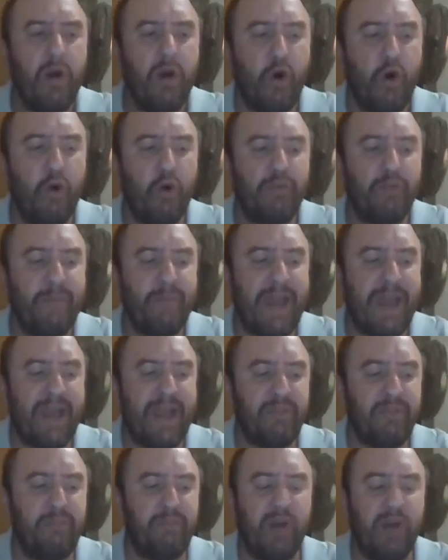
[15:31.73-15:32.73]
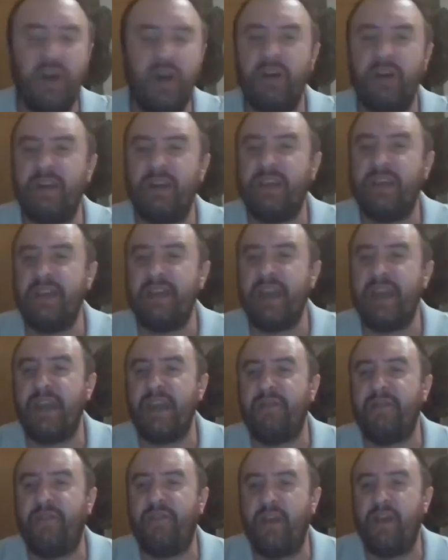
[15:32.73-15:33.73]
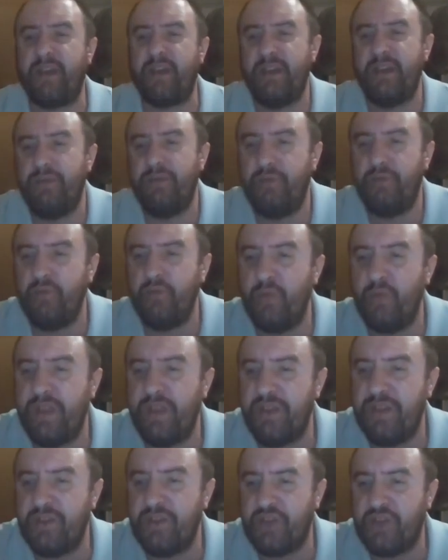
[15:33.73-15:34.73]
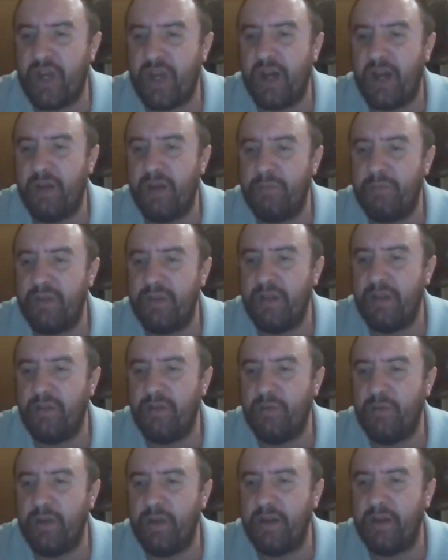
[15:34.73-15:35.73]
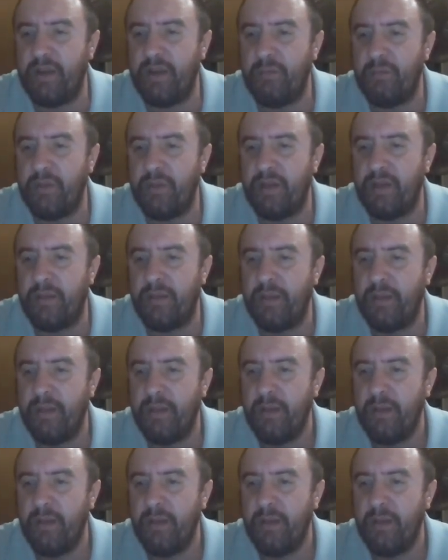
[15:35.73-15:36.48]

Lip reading: Old man Punk, he ain't fucking doing the job, you know what I mean?